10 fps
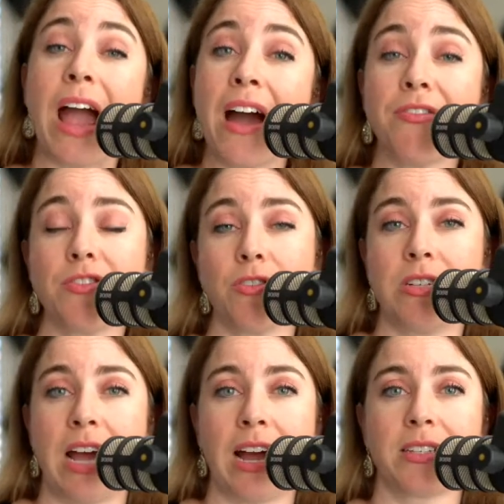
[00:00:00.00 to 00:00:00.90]

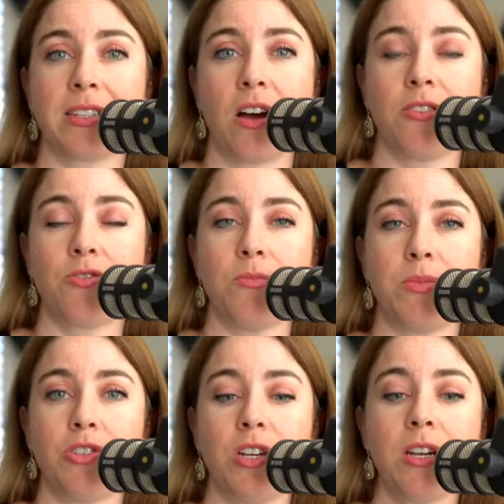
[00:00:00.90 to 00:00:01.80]
after-tax
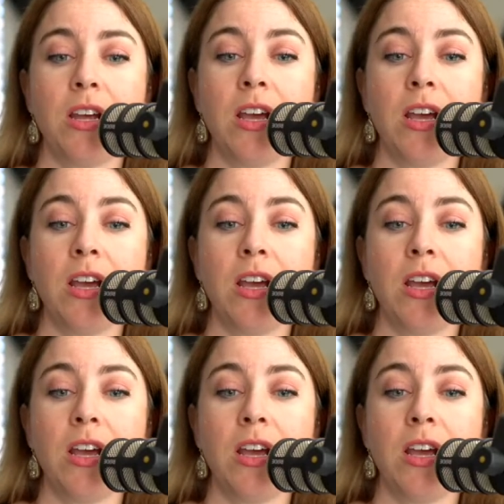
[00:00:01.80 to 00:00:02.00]
contribution,